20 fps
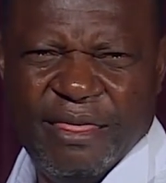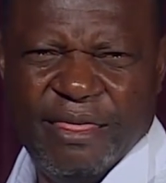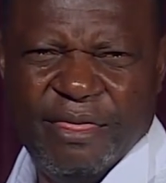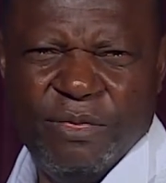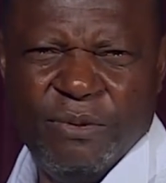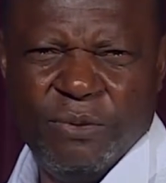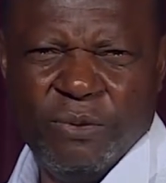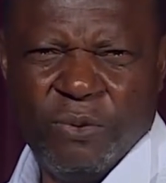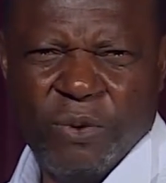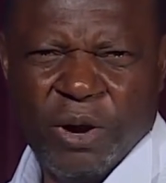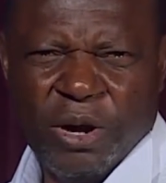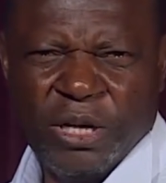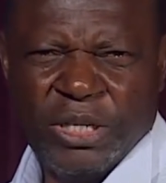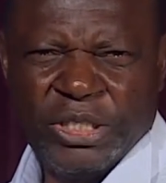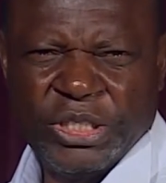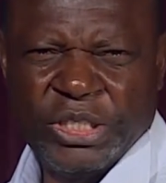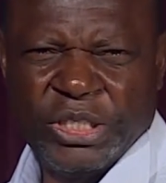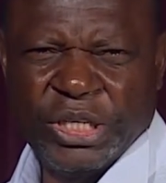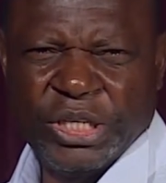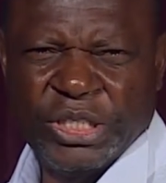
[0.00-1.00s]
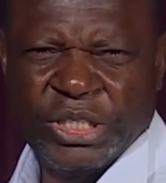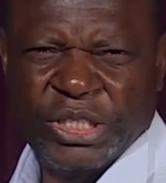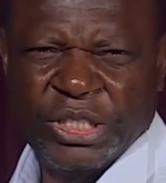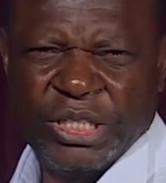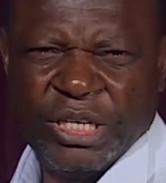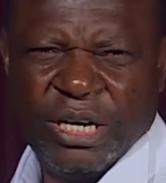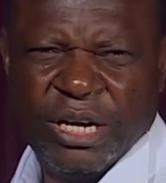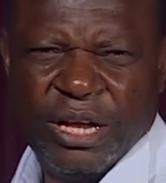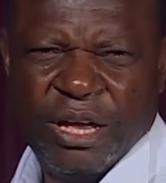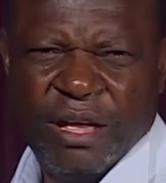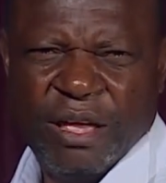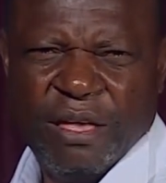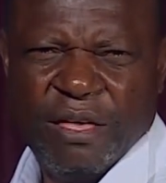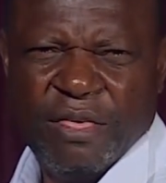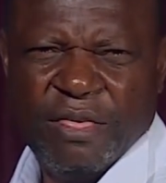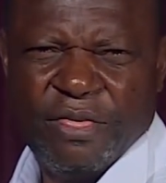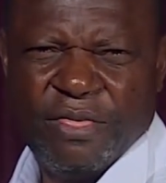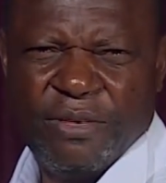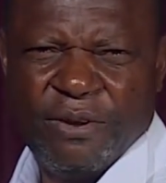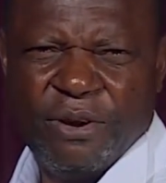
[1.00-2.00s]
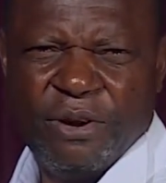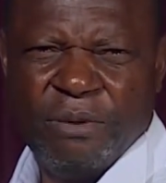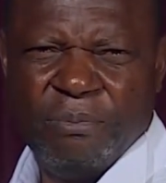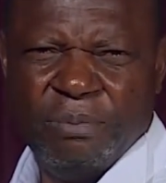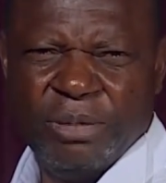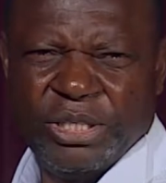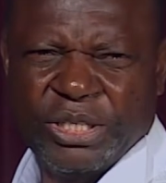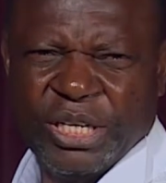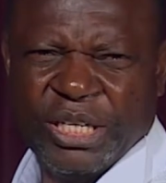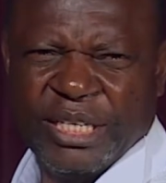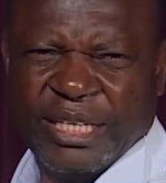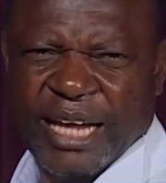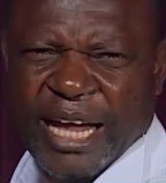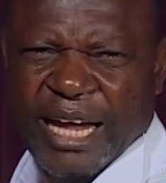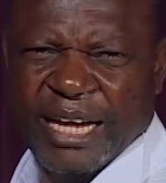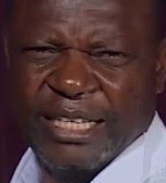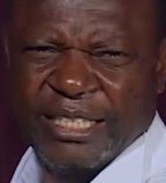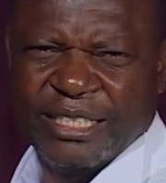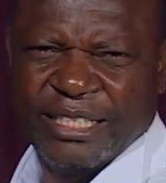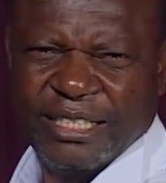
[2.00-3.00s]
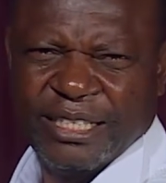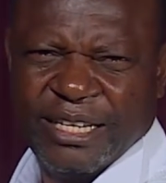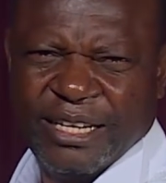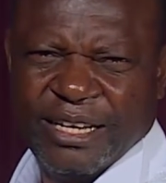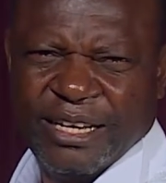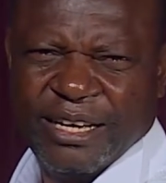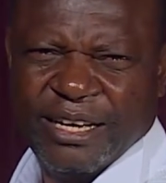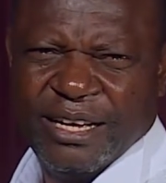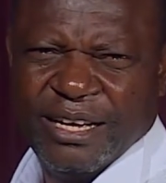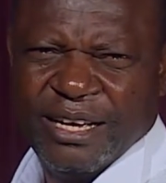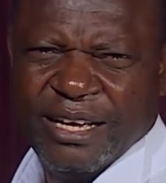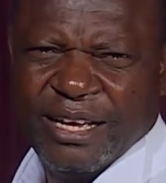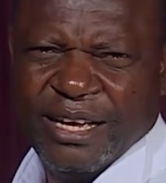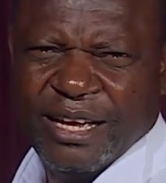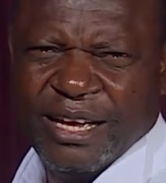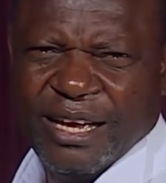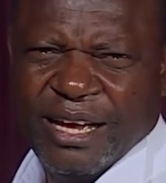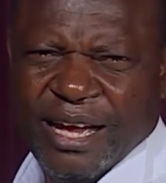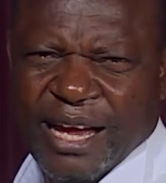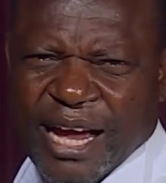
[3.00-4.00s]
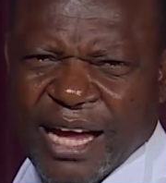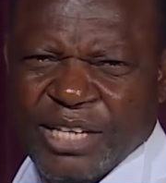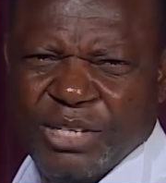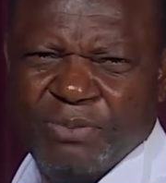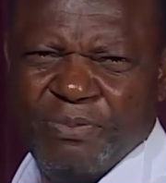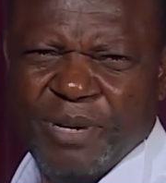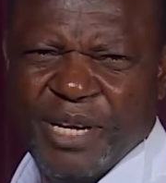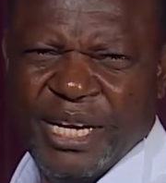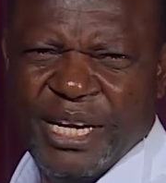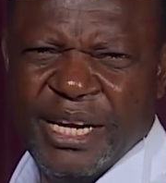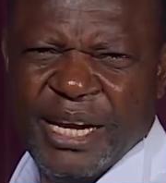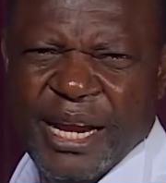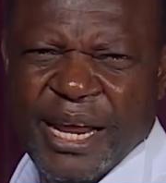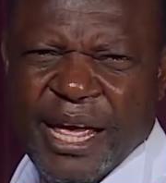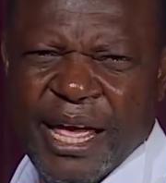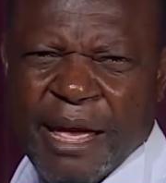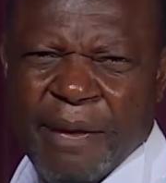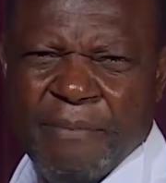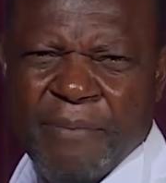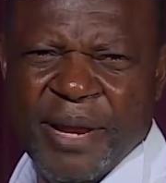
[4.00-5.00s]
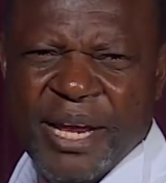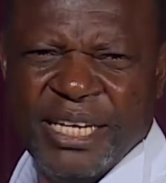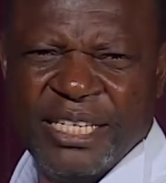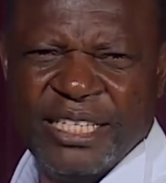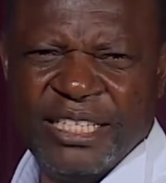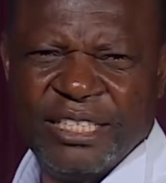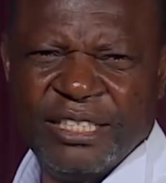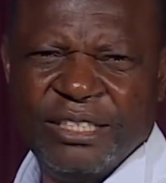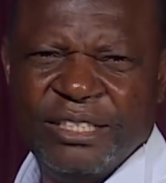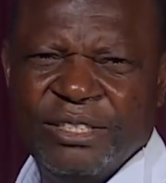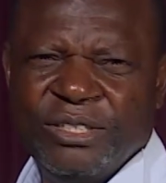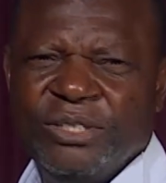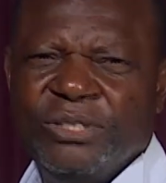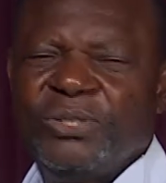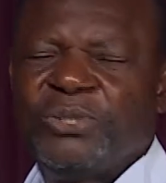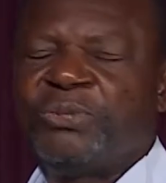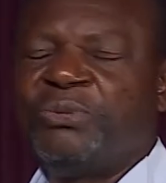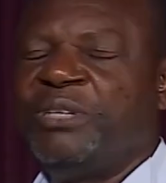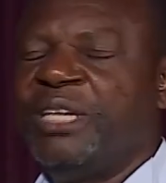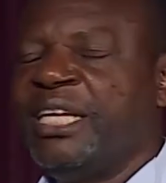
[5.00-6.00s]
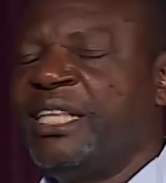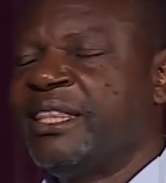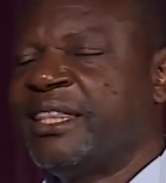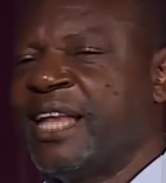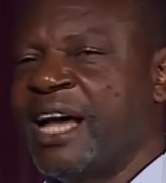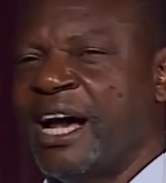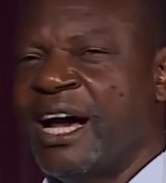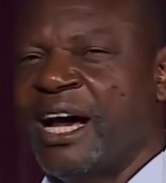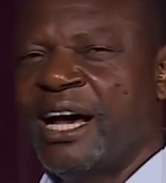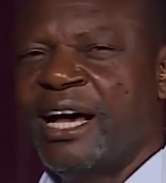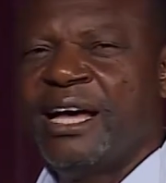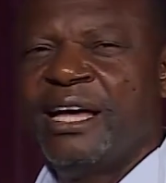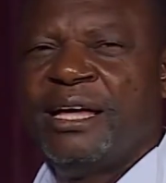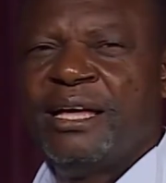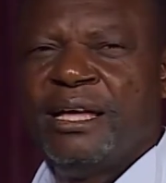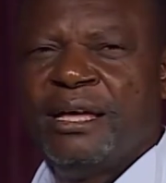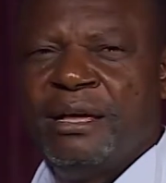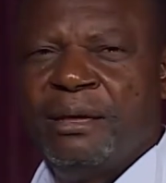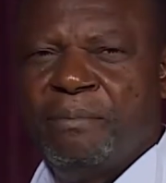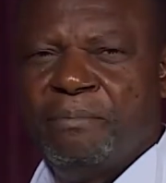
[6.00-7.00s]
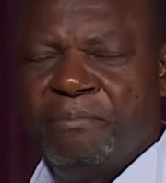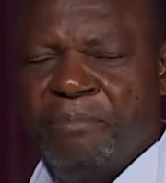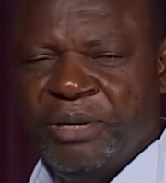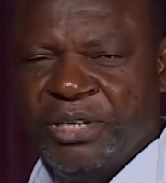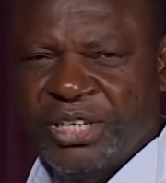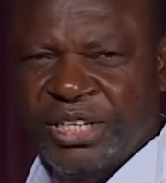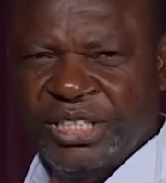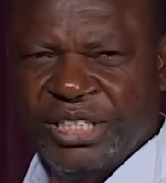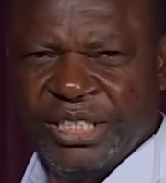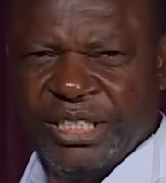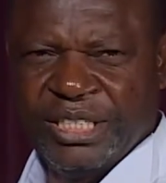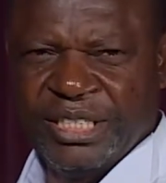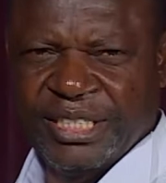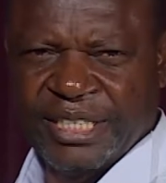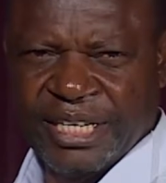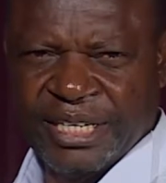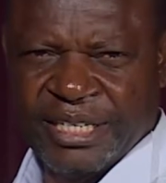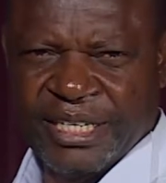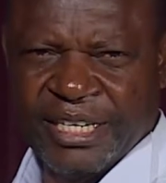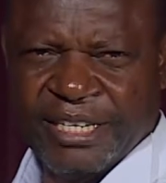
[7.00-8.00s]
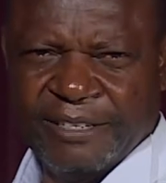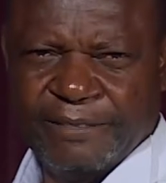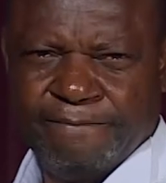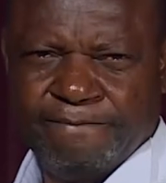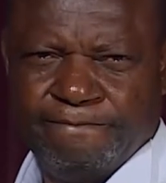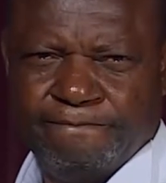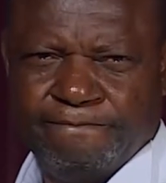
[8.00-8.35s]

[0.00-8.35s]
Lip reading: The World Church, through Mission Tithes, has been a blessing to the entire Mission Center.